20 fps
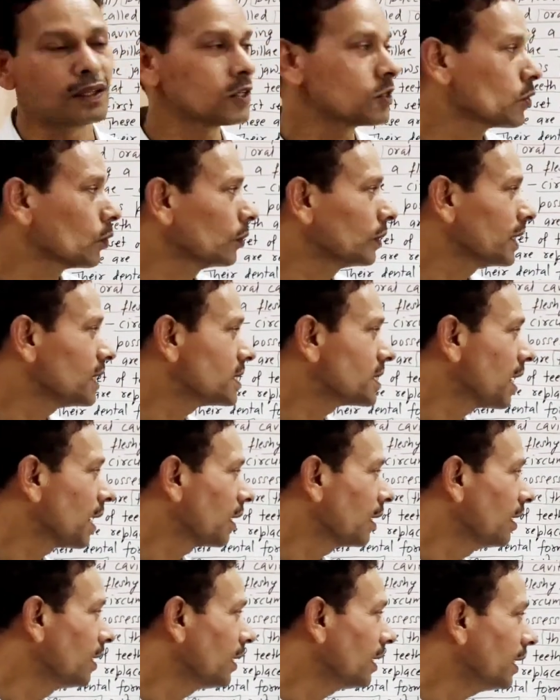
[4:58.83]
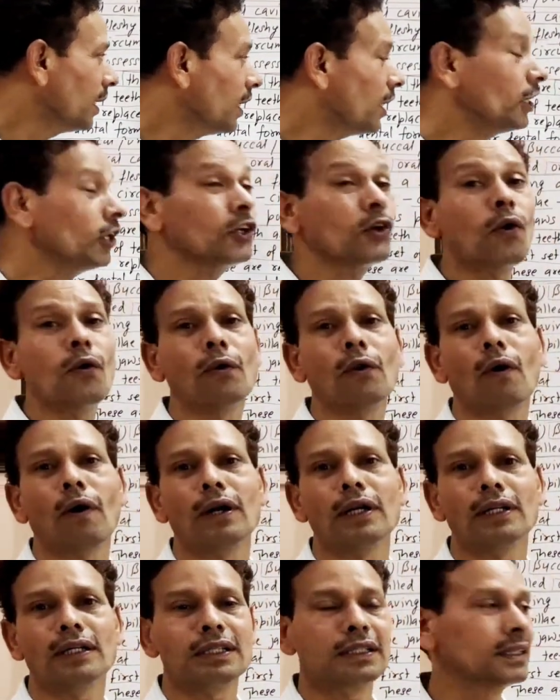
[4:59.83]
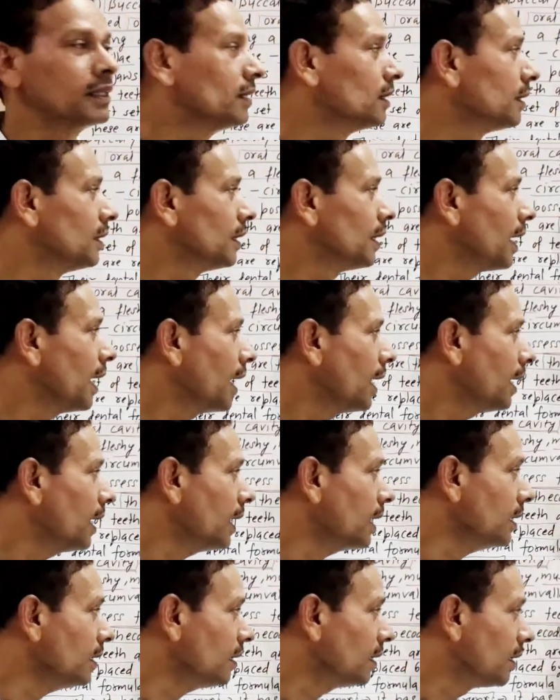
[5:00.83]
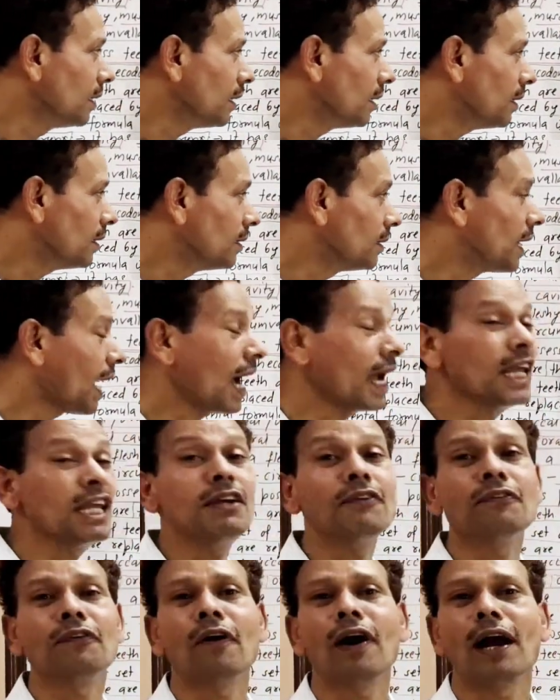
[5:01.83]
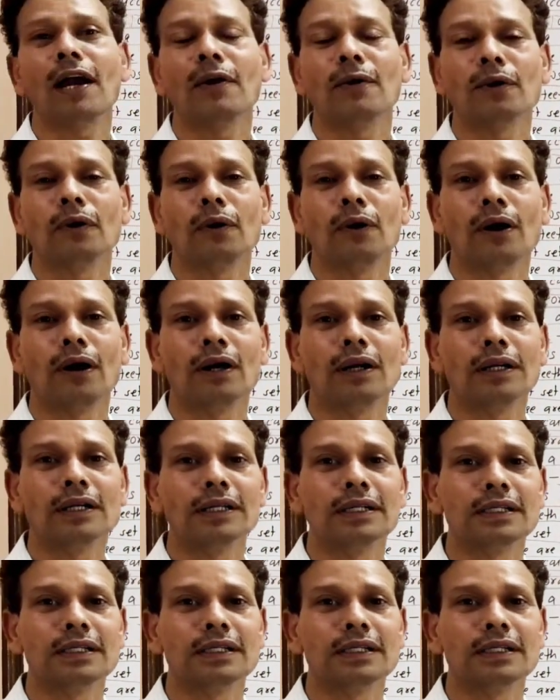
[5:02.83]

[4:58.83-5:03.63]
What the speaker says: So these are heterodont and diphyodont.